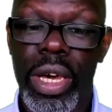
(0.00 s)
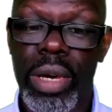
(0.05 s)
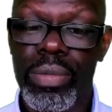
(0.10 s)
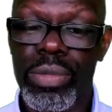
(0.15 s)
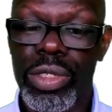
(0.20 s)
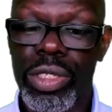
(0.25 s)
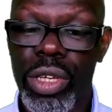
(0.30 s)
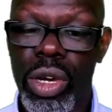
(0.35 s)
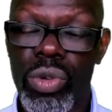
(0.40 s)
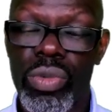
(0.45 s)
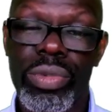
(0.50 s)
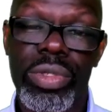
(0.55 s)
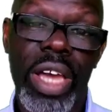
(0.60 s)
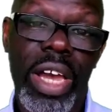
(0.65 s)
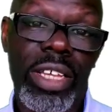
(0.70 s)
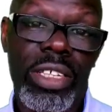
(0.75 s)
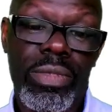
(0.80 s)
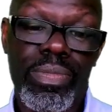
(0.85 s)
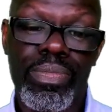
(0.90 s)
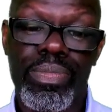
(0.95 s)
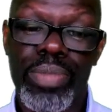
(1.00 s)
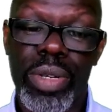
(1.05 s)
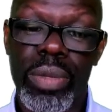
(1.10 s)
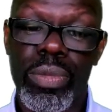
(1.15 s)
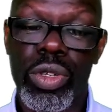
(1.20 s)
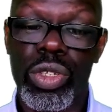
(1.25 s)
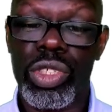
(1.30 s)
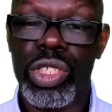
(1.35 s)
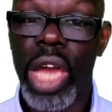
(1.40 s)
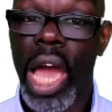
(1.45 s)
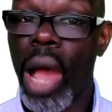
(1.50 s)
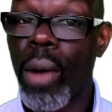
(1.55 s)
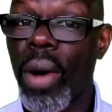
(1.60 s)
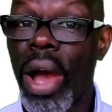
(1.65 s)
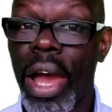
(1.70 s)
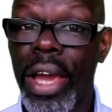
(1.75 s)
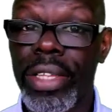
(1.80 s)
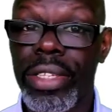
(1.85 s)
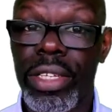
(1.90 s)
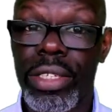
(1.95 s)
So that's pretty much how
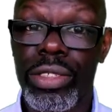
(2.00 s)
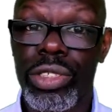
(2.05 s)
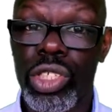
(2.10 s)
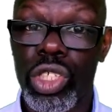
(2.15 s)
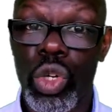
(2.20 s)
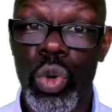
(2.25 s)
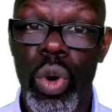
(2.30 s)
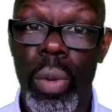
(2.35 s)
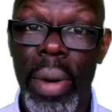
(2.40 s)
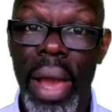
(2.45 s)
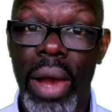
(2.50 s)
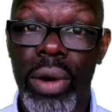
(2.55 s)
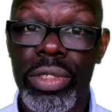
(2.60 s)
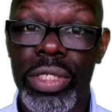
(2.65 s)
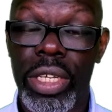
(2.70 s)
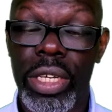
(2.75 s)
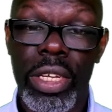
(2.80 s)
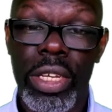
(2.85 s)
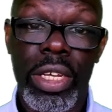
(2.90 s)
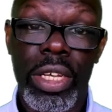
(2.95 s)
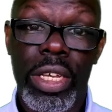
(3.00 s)
I tend to go about it.